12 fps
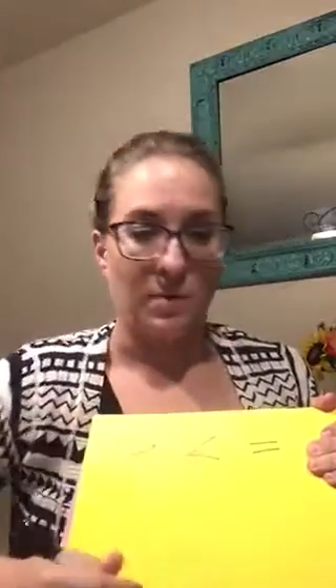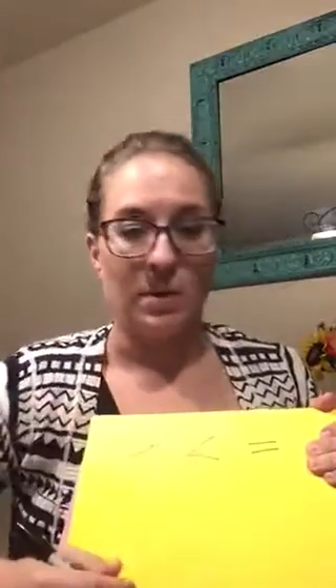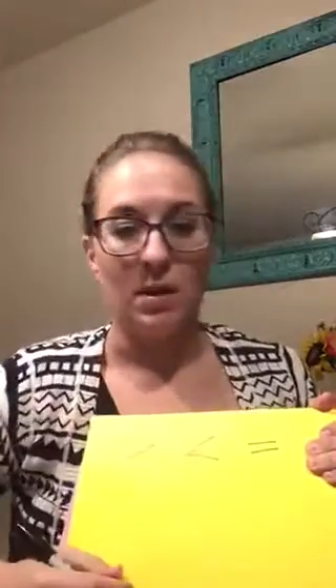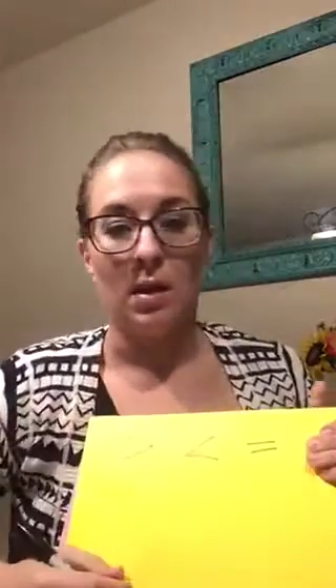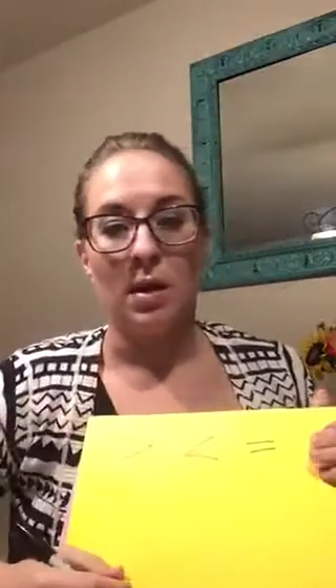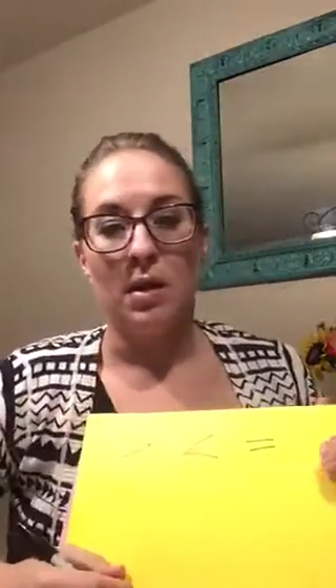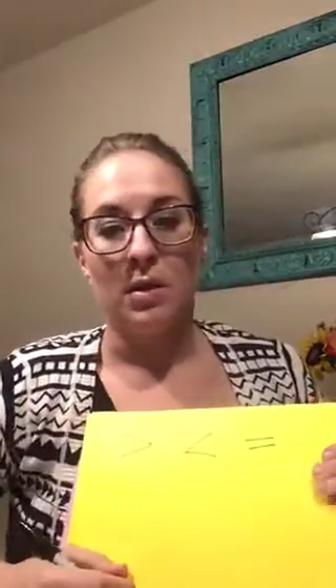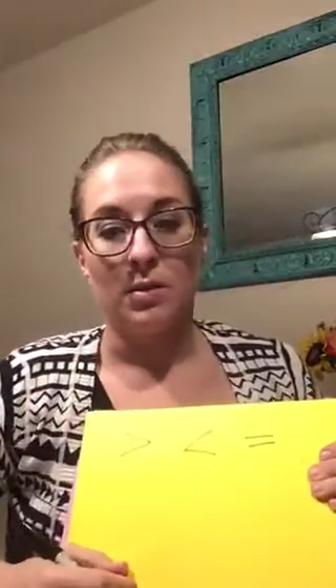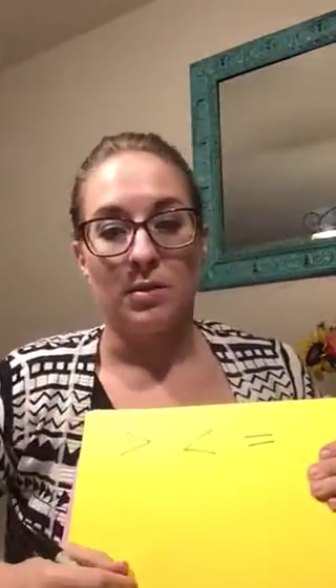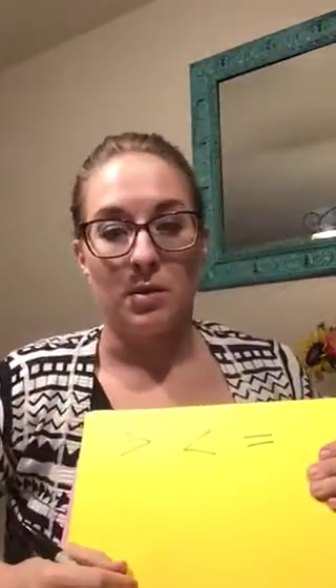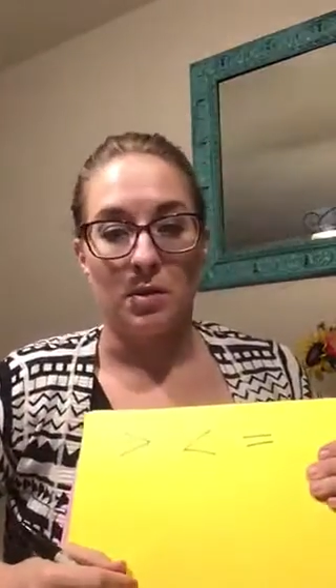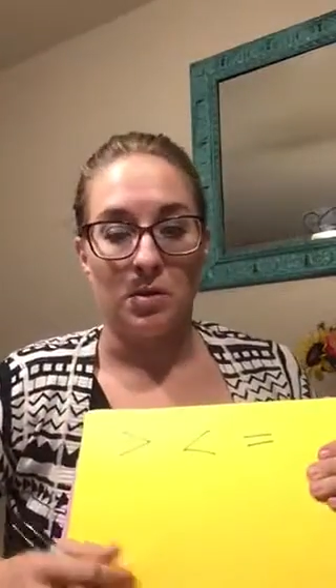
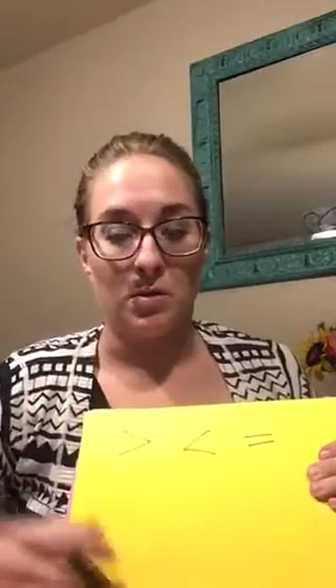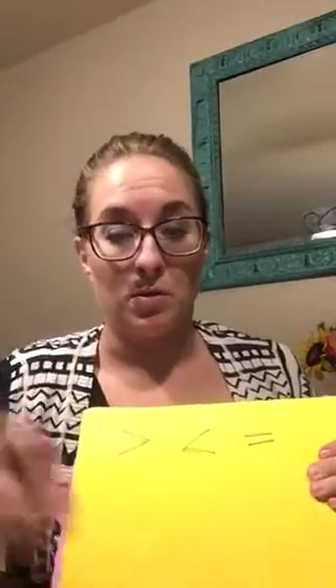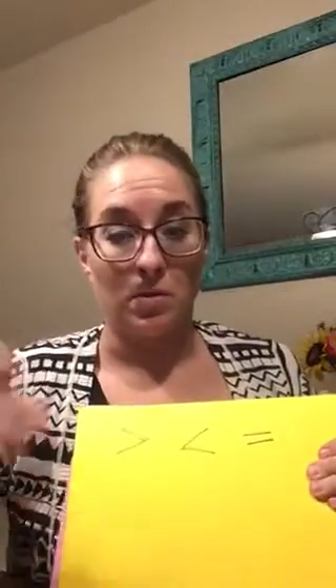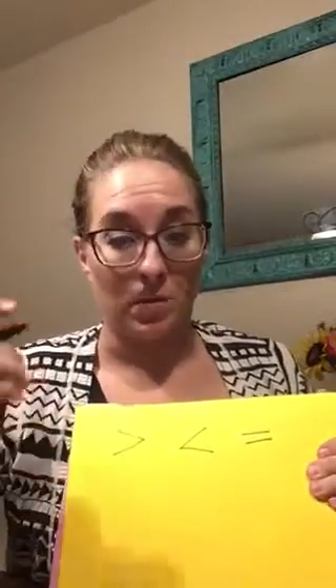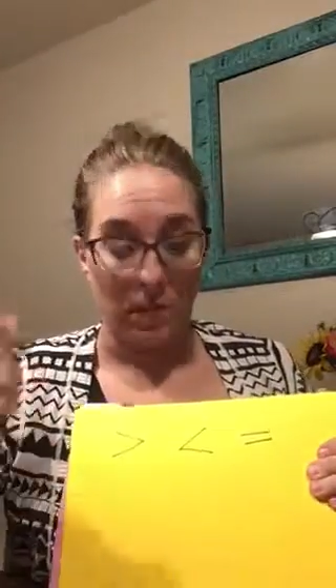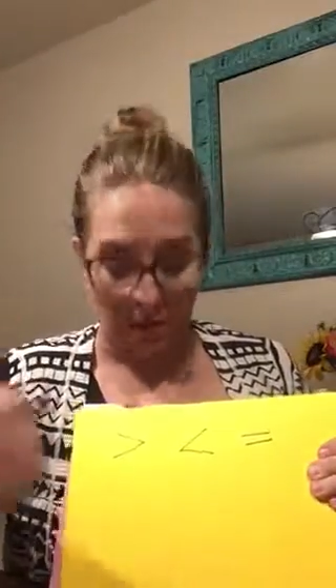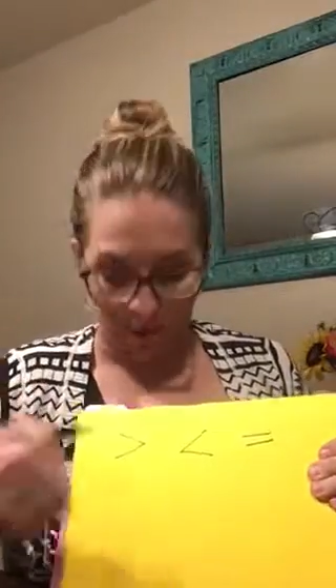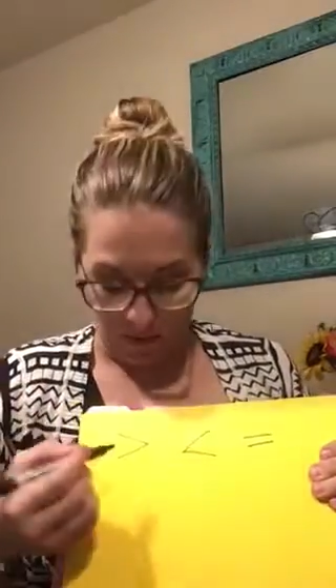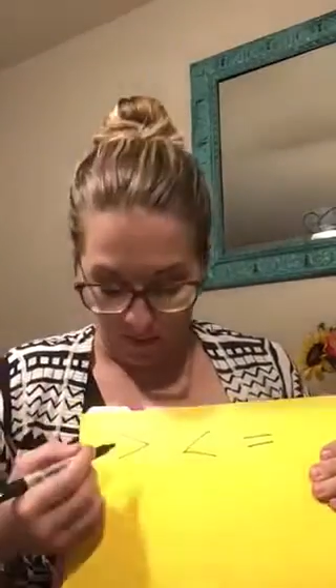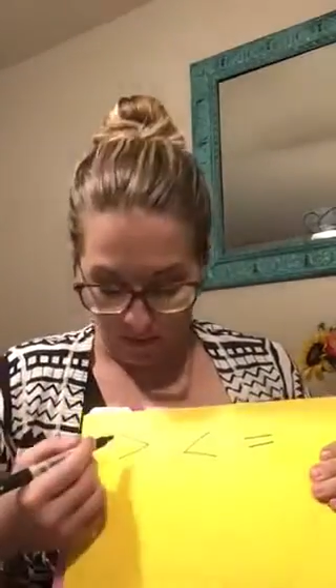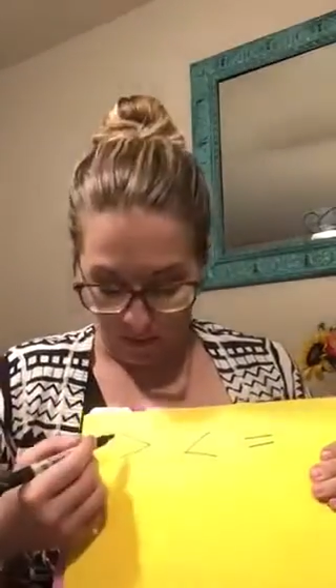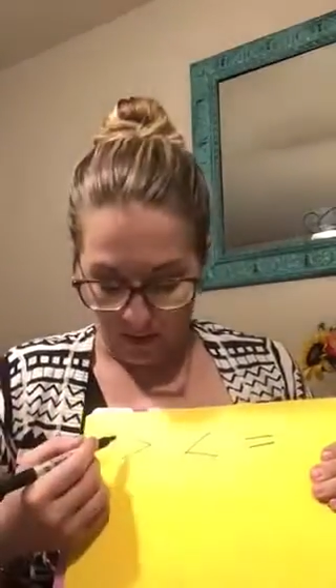So
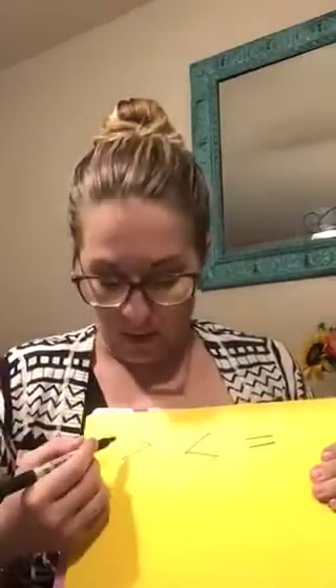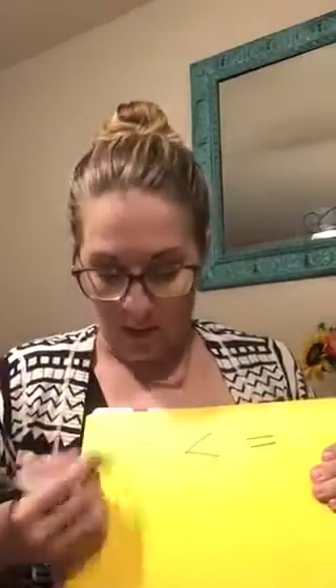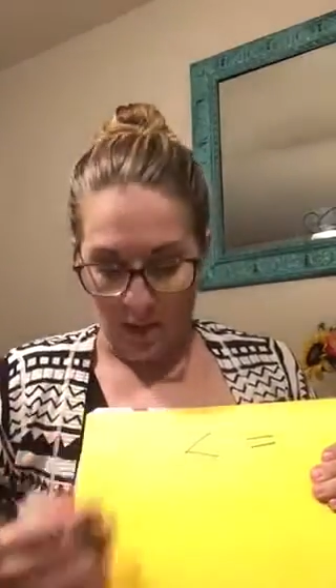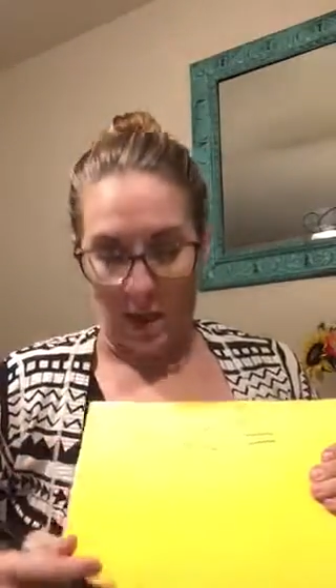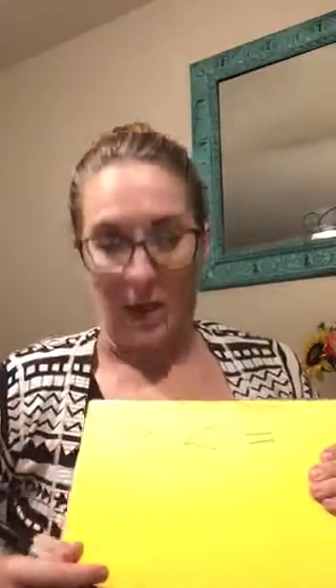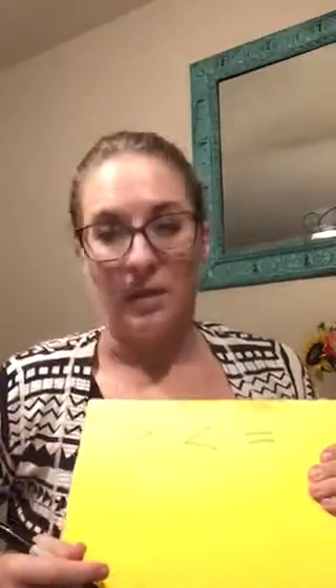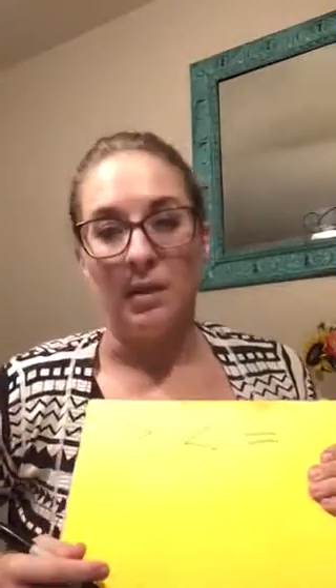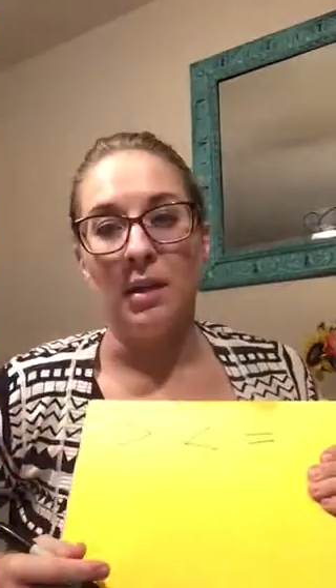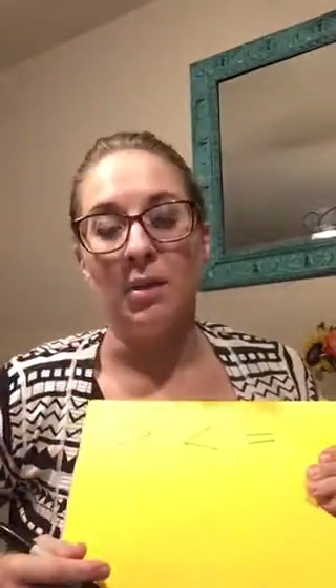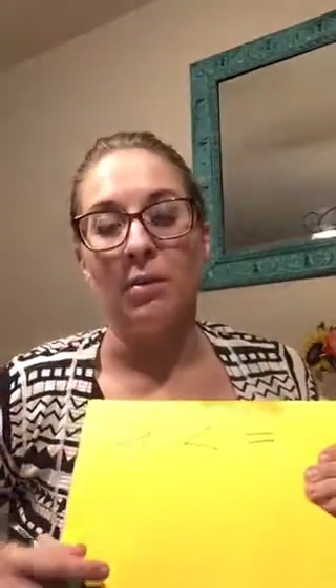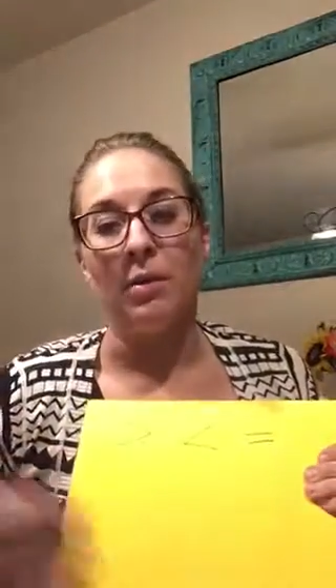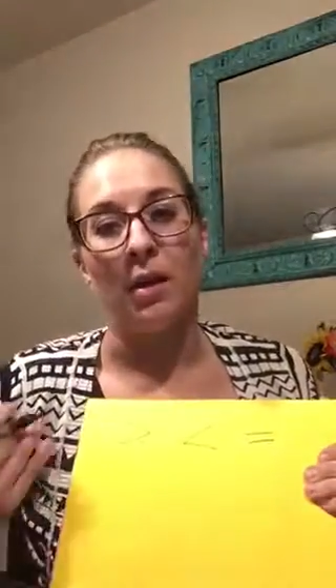I think
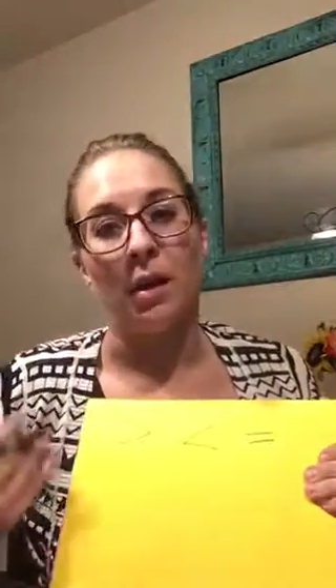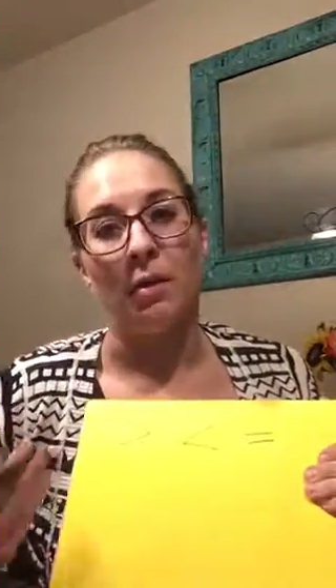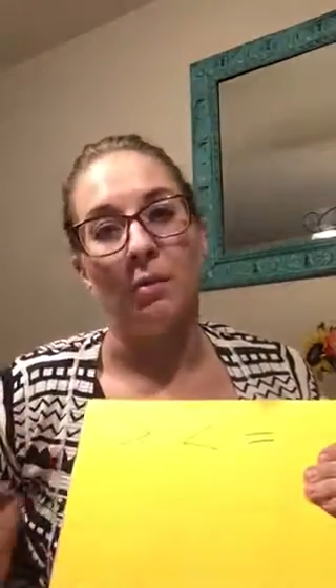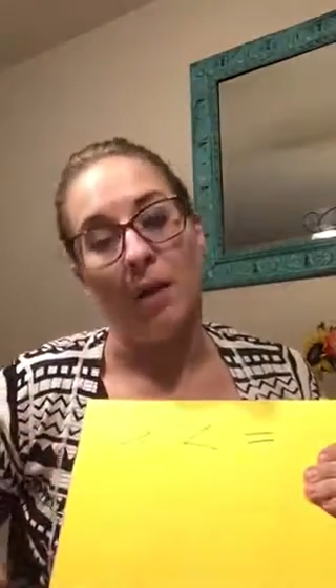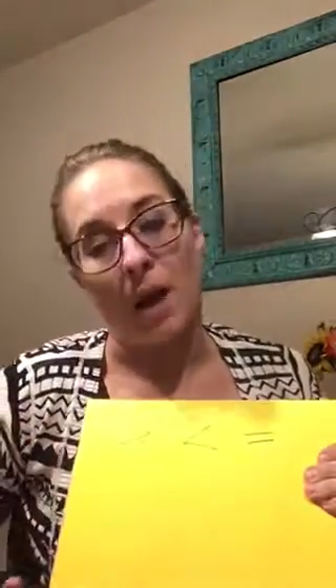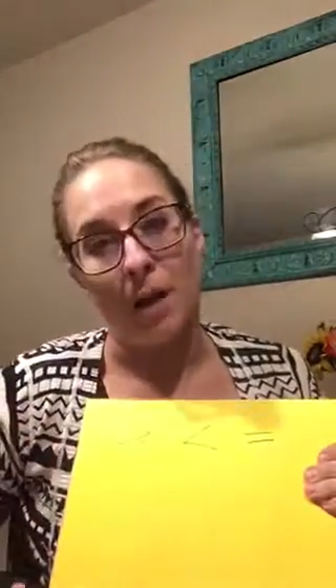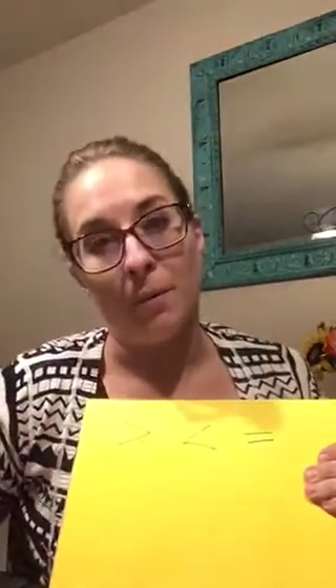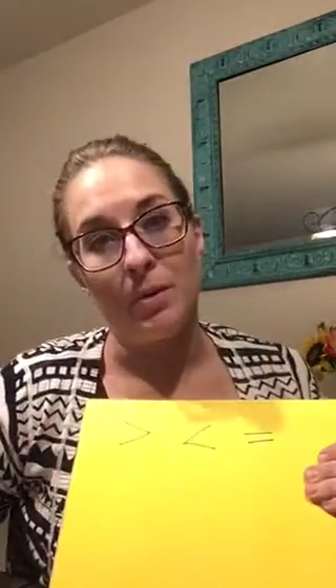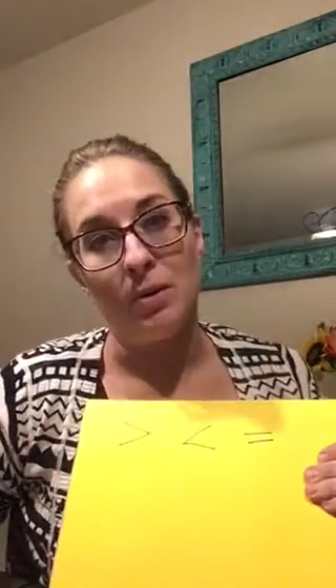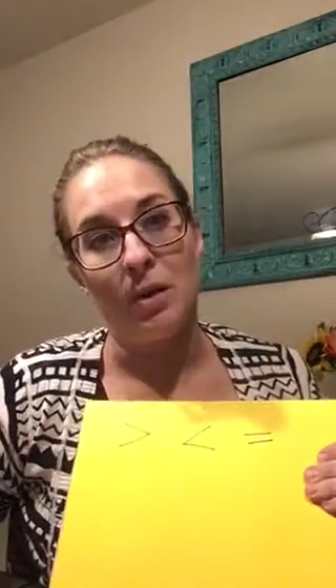when I was younger,